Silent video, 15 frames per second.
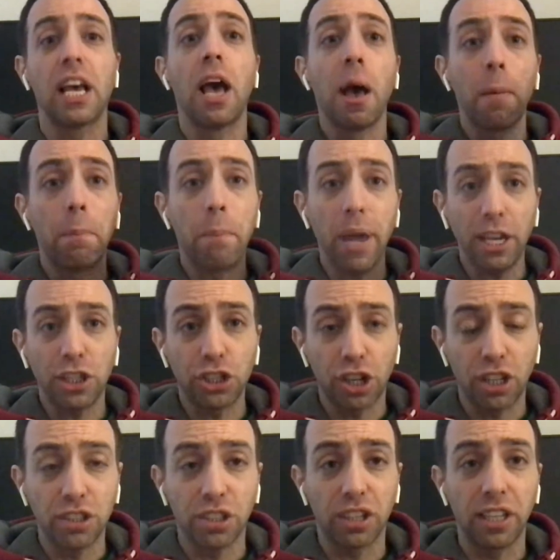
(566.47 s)
make sure
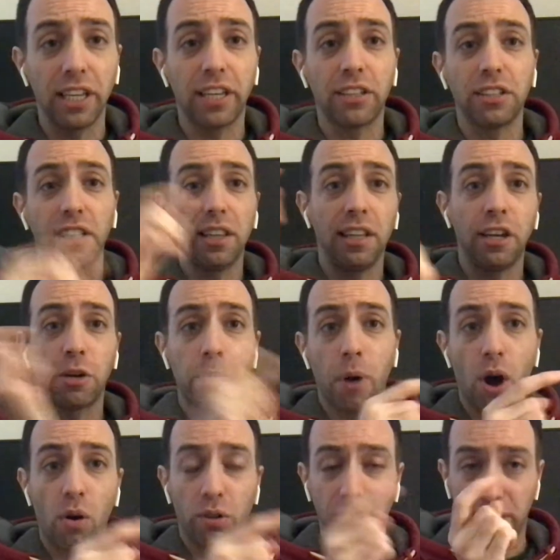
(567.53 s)
to click on the little
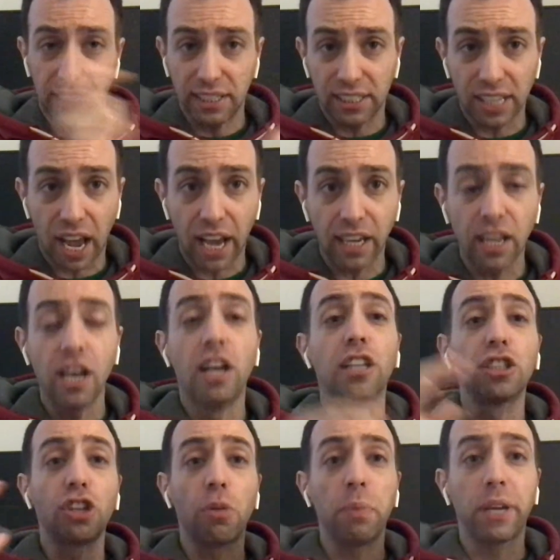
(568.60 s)
ball on this side
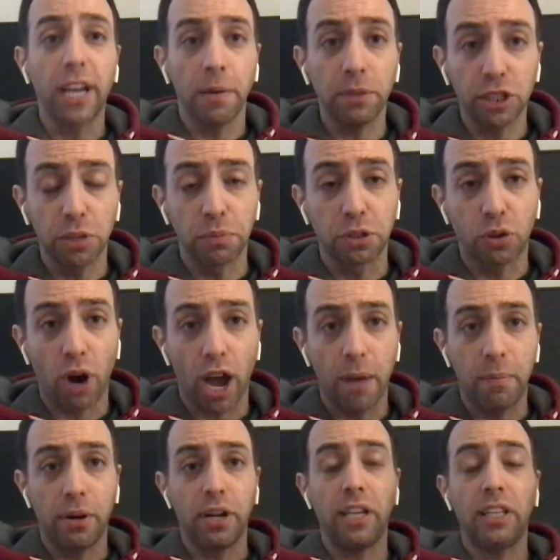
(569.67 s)
so you become a
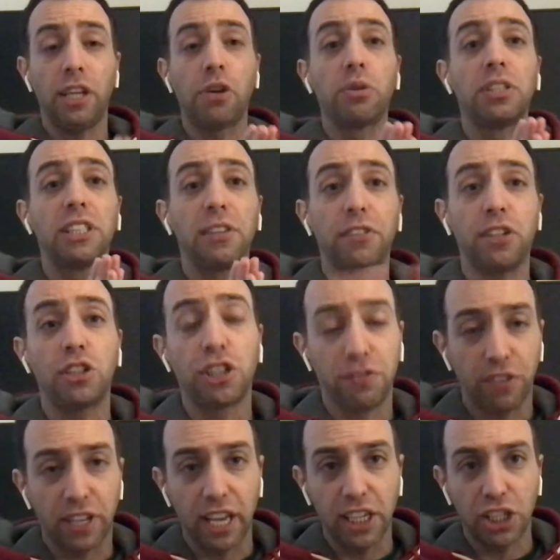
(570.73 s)
subscriber and you receive a
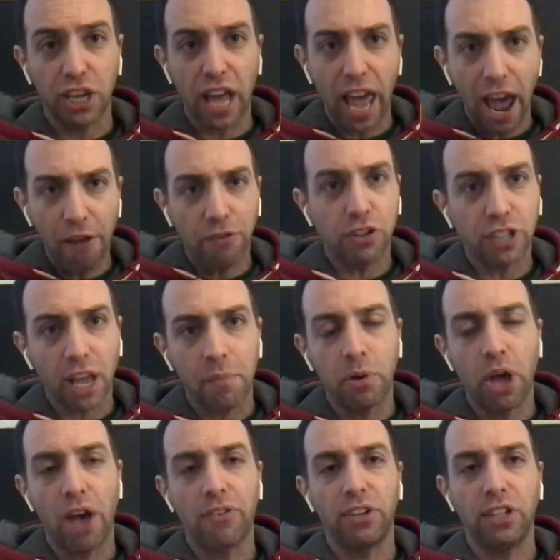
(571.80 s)
notification every time we
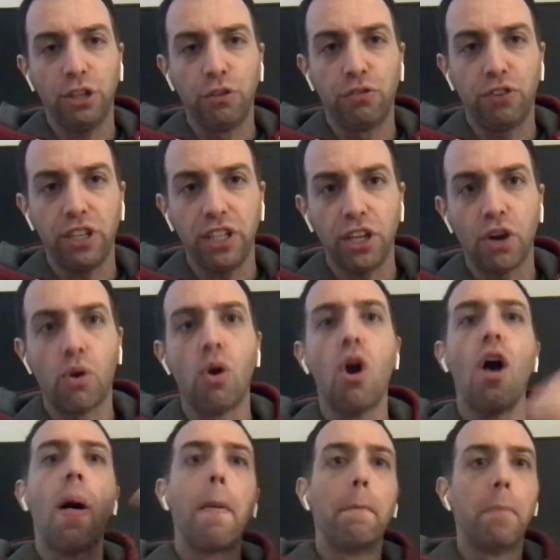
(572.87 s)
have a new video,
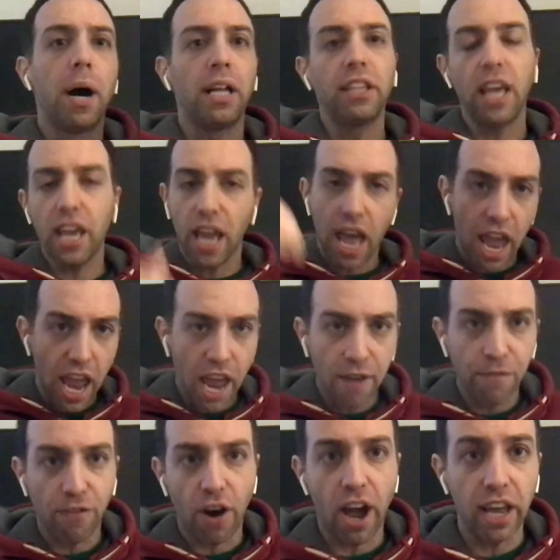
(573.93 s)
Monday and
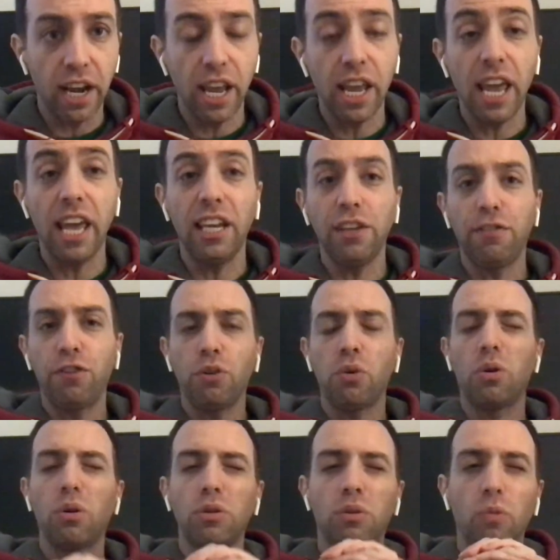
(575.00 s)
Friday. And if
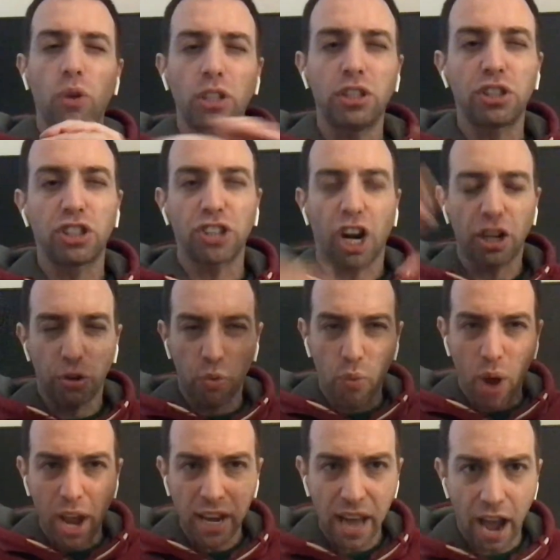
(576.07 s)
you want to start
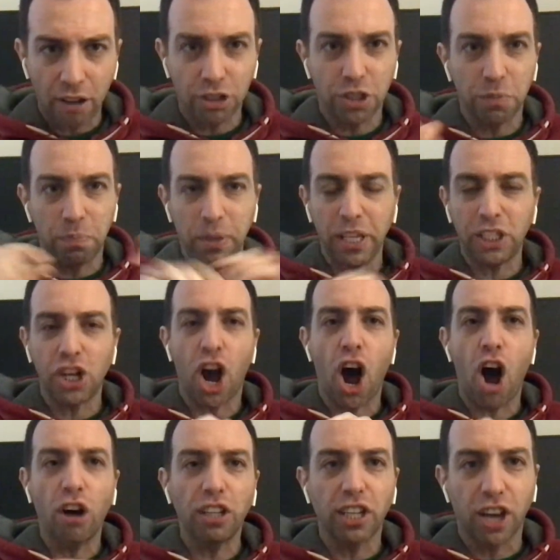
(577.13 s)
right now to binge
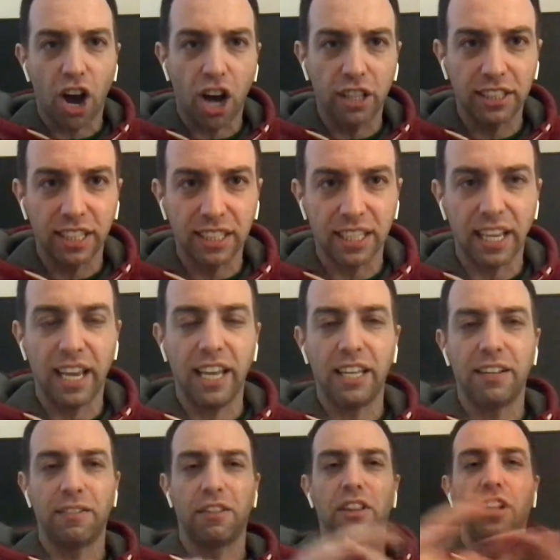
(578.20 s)
all the content
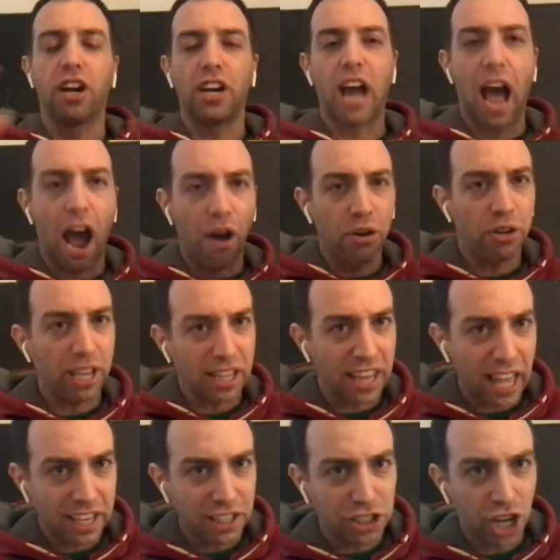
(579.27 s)
and learn how you can
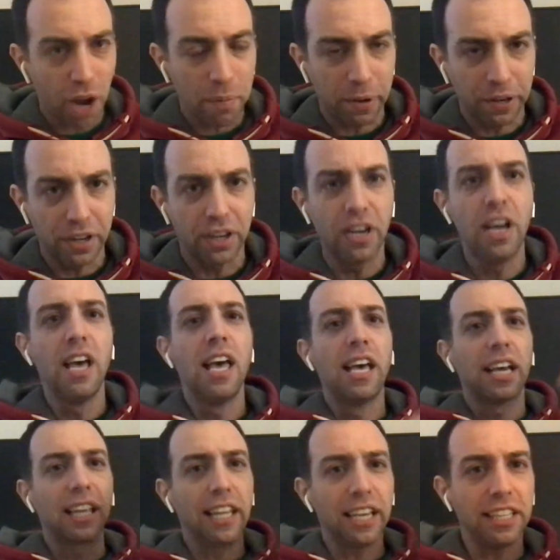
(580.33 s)
land a job here,
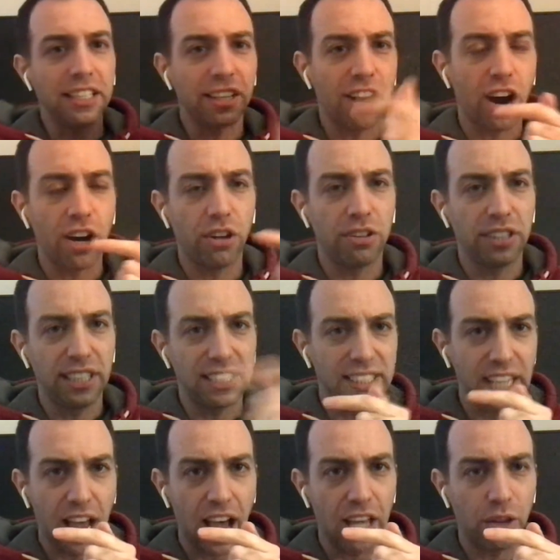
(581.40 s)
click in the card on this
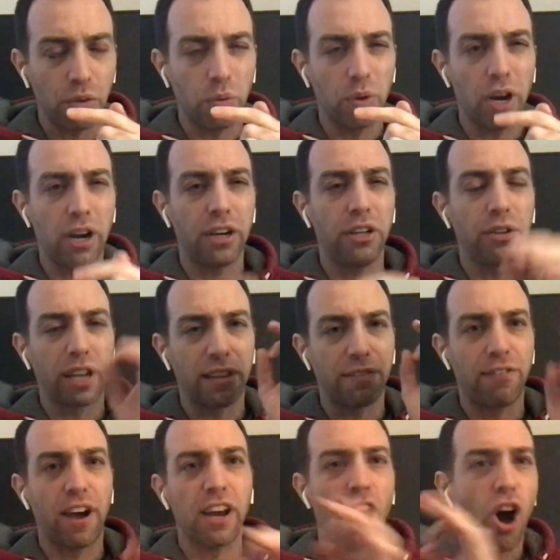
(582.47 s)
side where you can
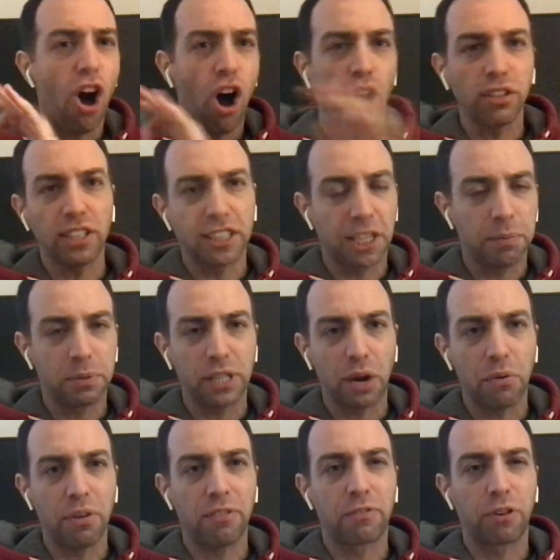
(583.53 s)
find all the tips that
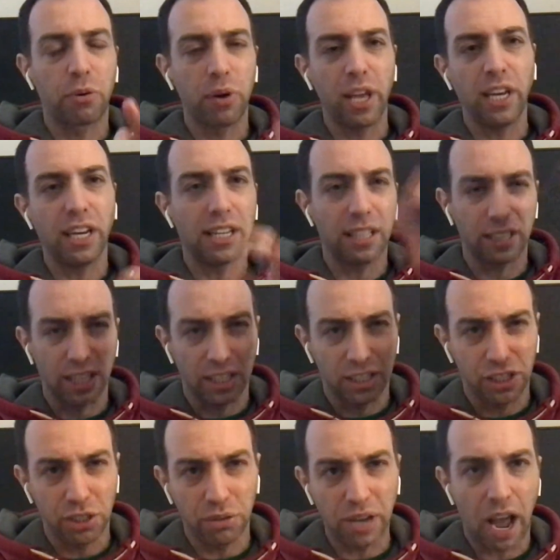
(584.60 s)
we've created
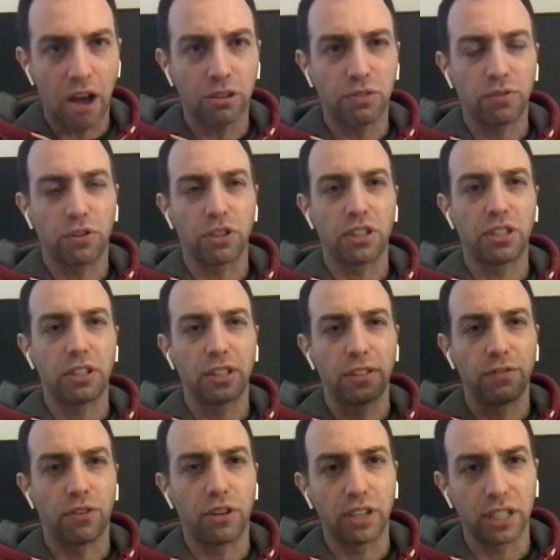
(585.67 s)
until now
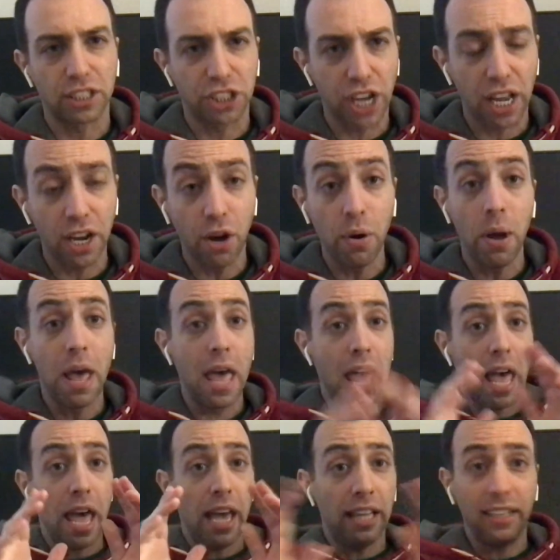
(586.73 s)
for the channel.
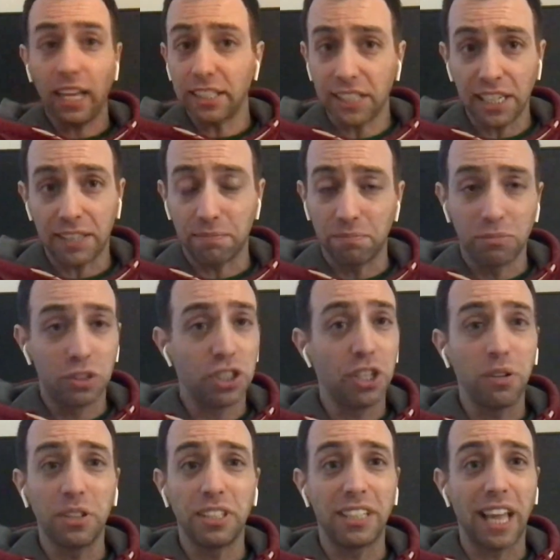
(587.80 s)
And that's it. See
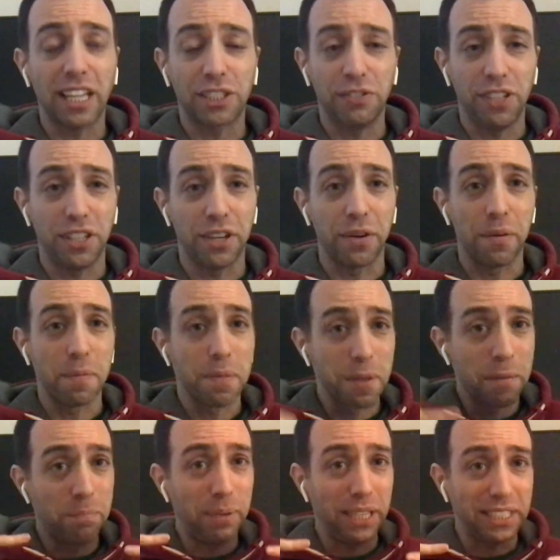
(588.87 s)
you in the next video.
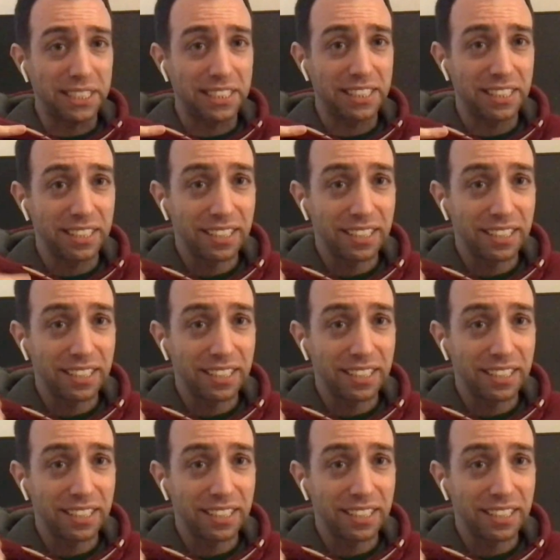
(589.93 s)
Peace.